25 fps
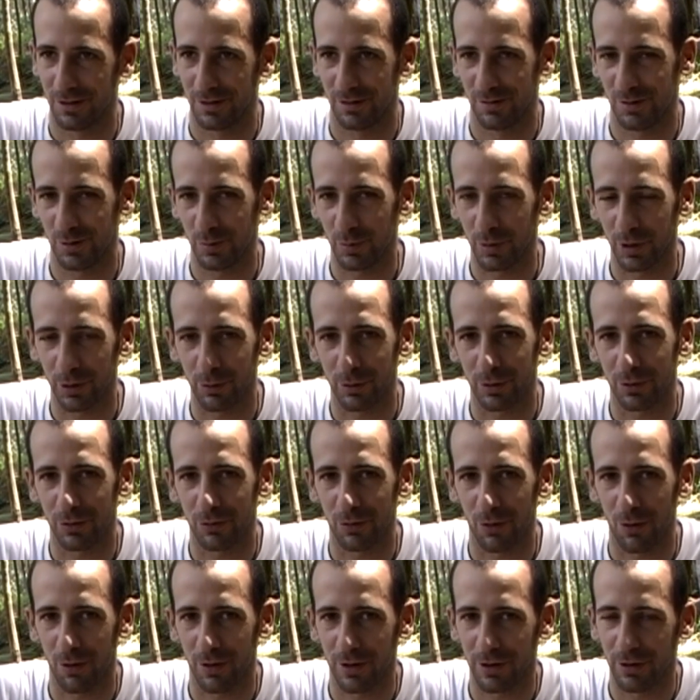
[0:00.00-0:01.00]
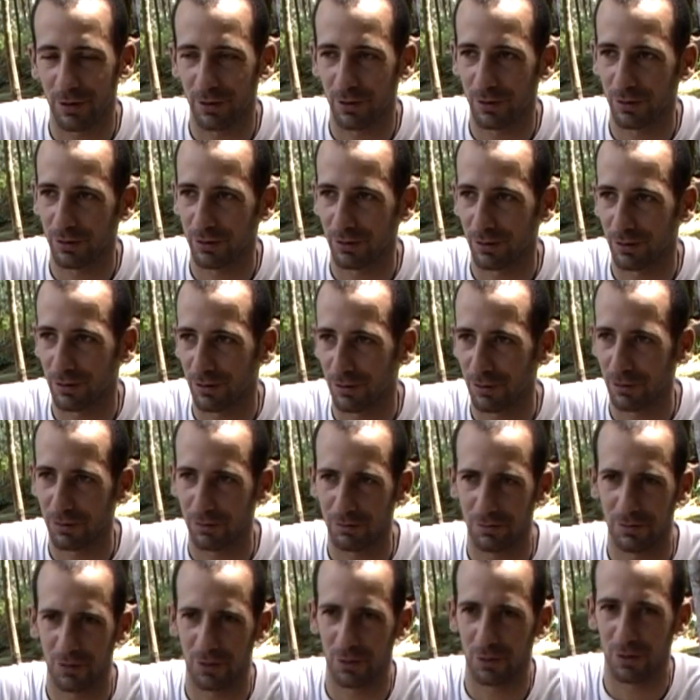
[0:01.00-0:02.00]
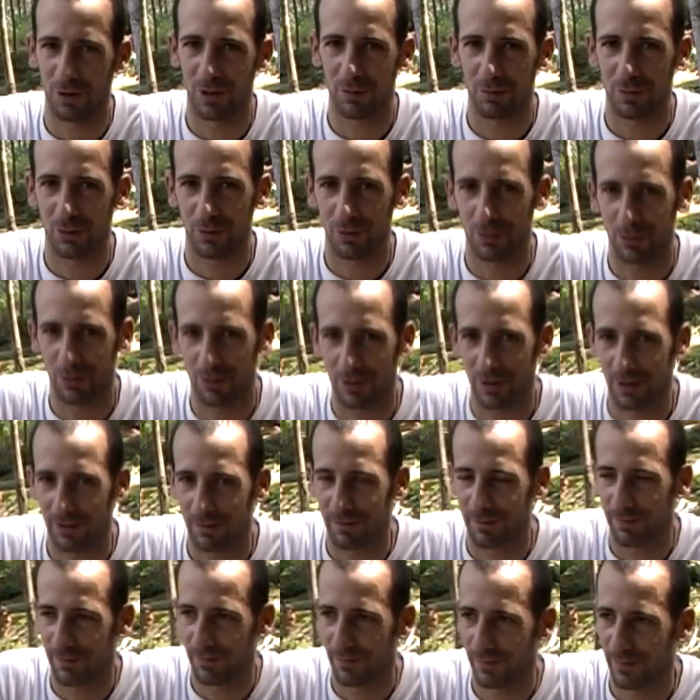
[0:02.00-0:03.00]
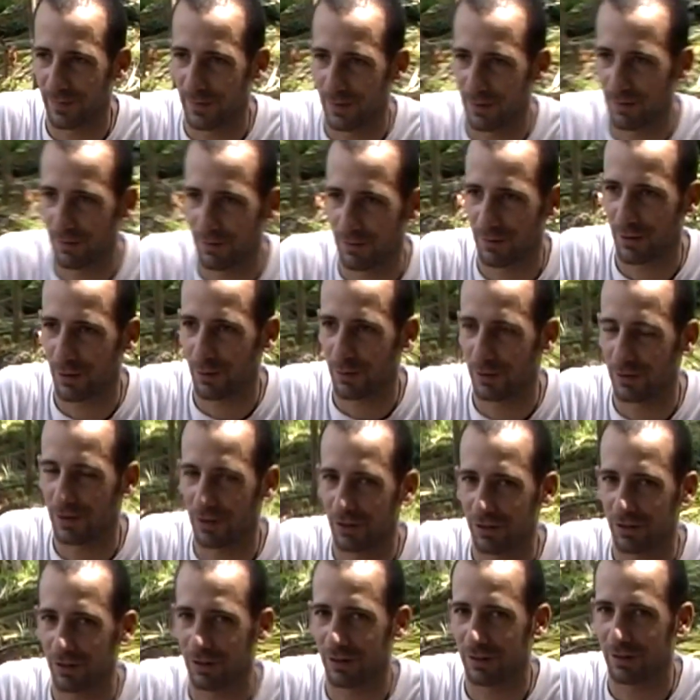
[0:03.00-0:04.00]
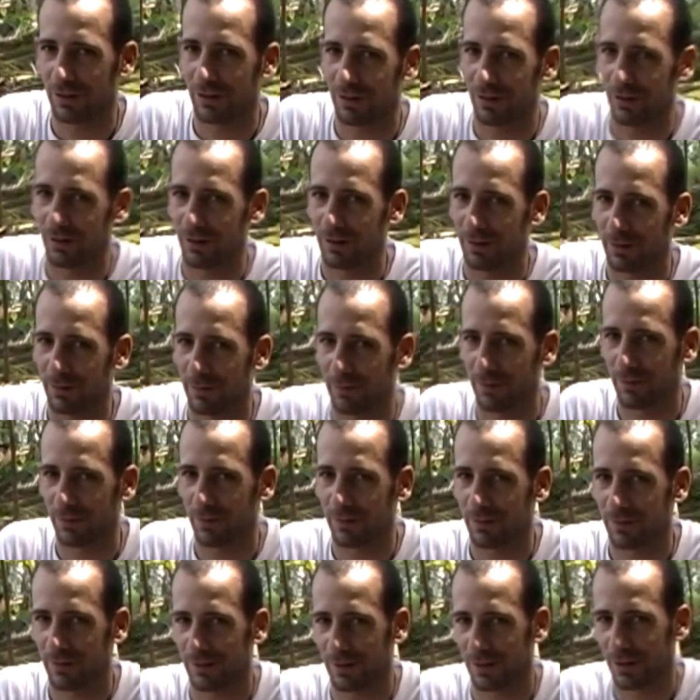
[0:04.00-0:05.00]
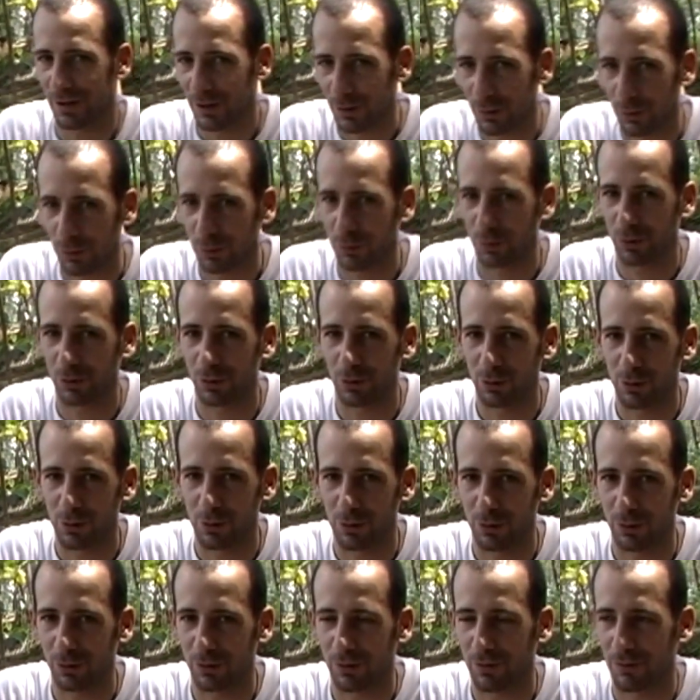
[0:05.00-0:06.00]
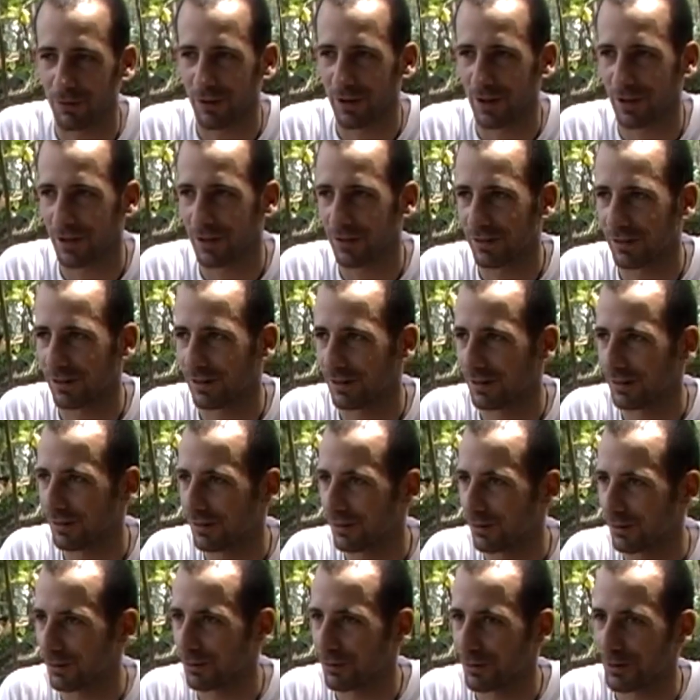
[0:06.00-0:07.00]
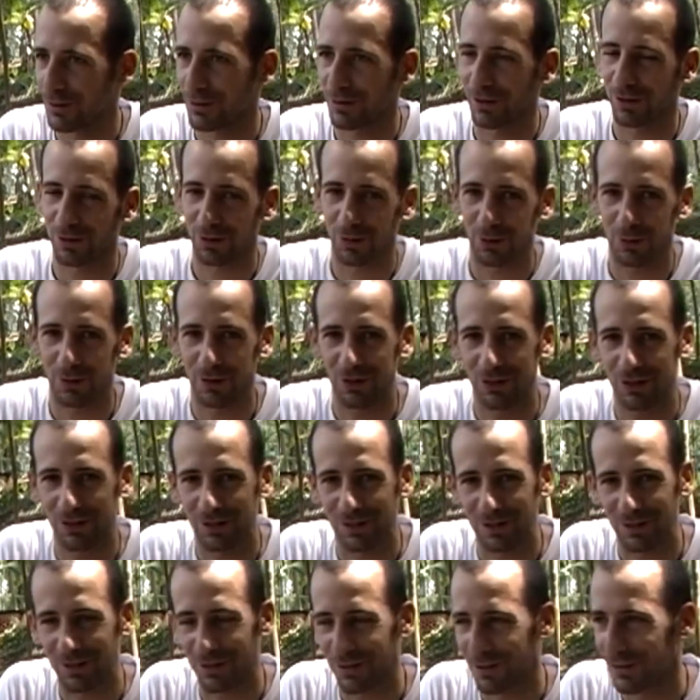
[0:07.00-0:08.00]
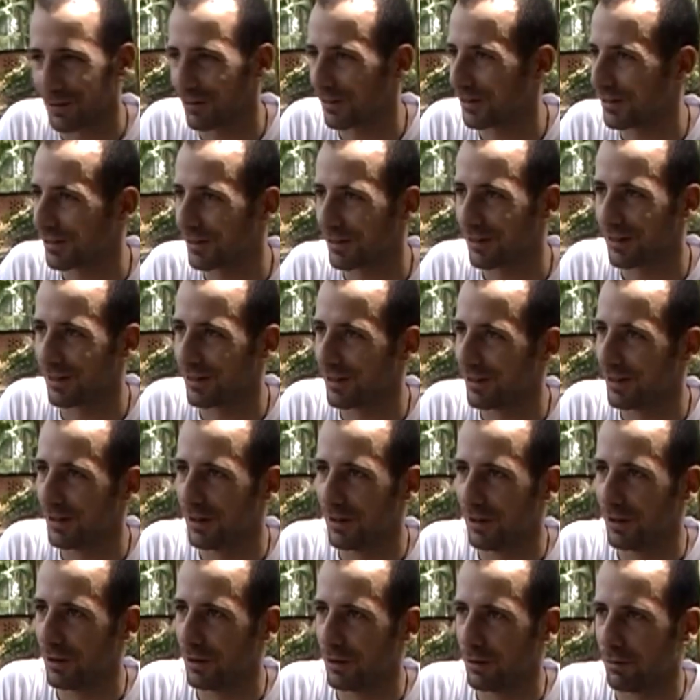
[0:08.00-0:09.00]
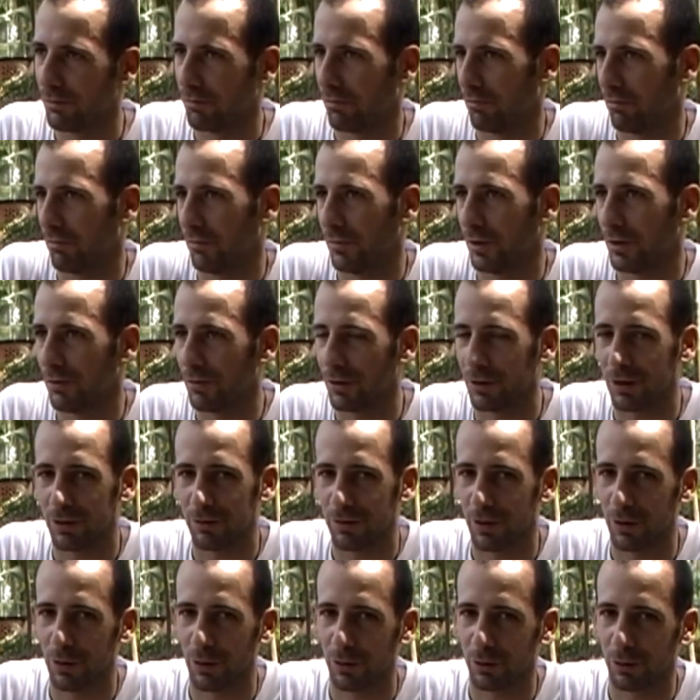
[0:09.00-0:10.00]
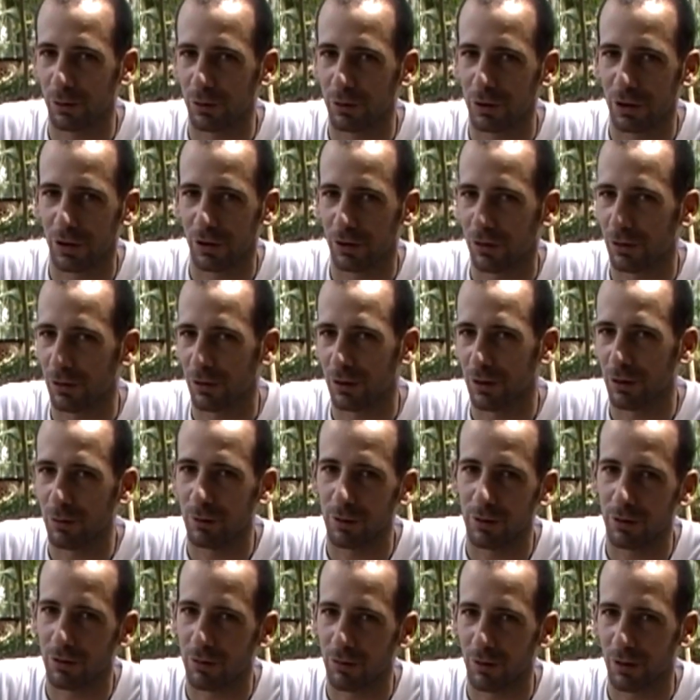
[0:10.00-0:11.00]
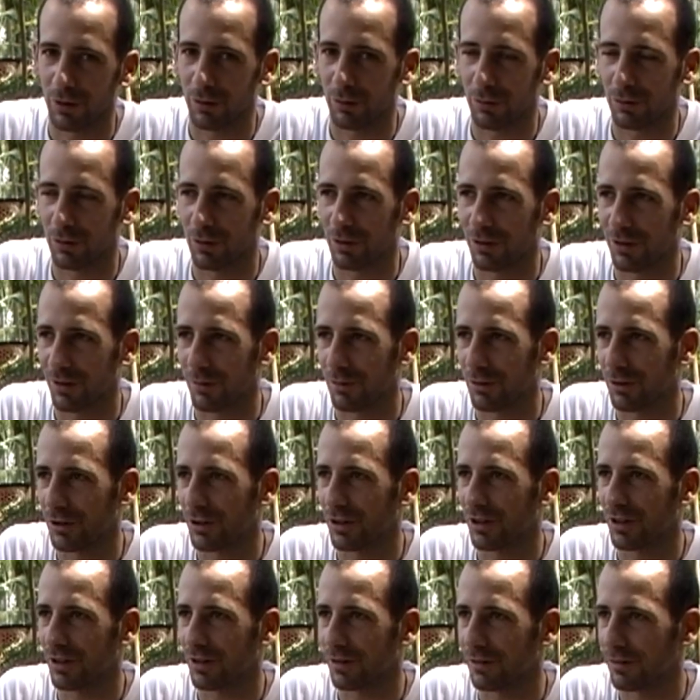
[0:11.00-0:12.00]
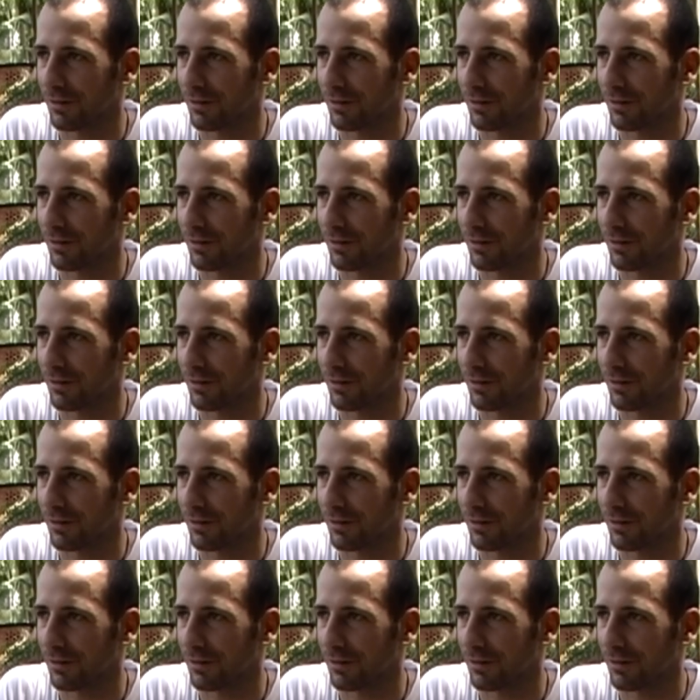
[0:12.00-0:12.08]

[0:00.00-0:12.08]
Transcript: speak with foreigners or to help you. They are very distant and they don't want to lose the face, and so when you ask questions, they always, even if they don't know the answer, they will try to say something.